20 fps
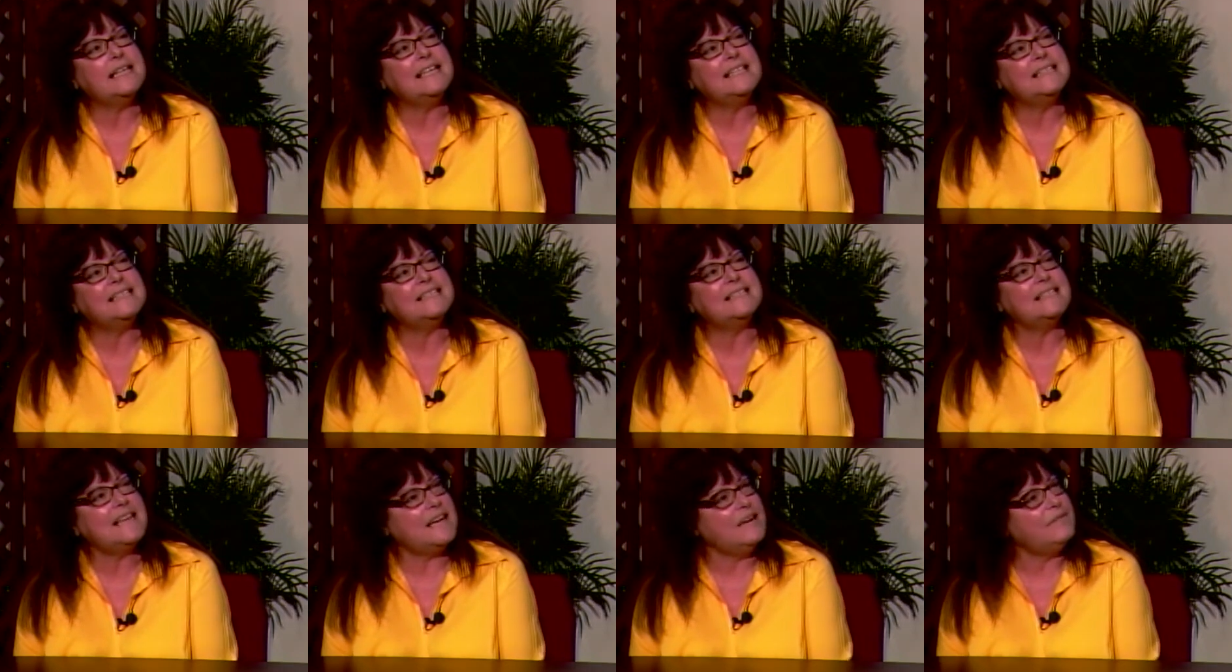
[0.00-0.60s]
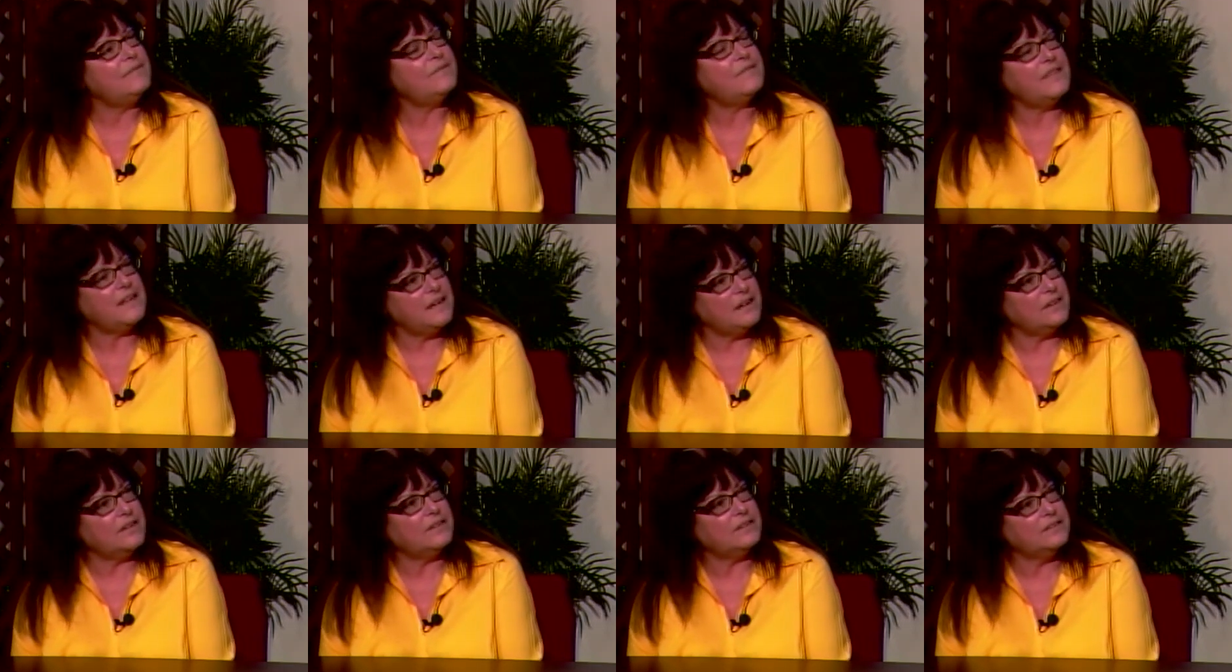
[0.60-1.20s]
it's safe
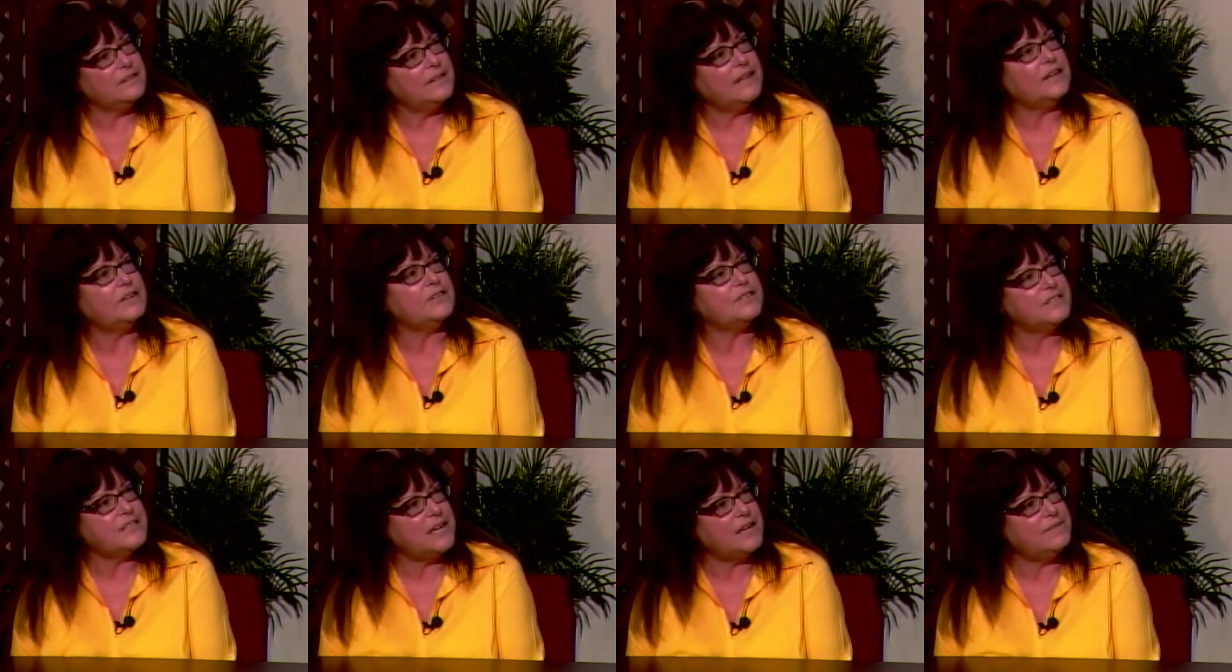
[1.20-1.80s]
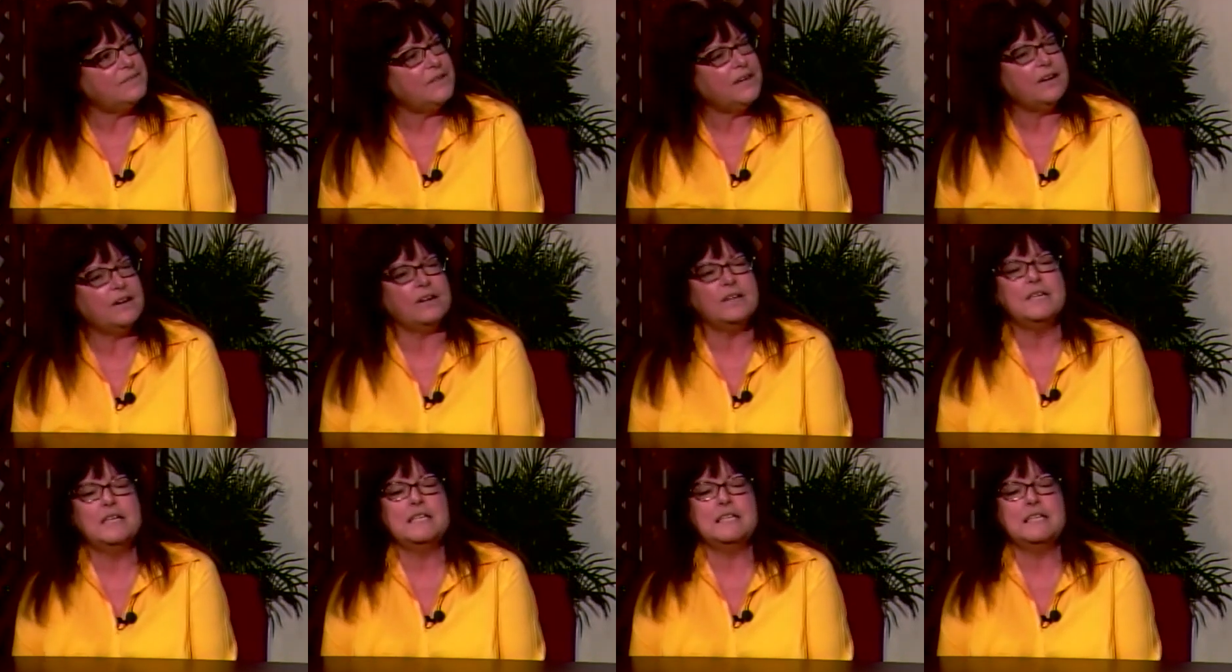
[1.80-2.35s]
there. They are mm. safe there.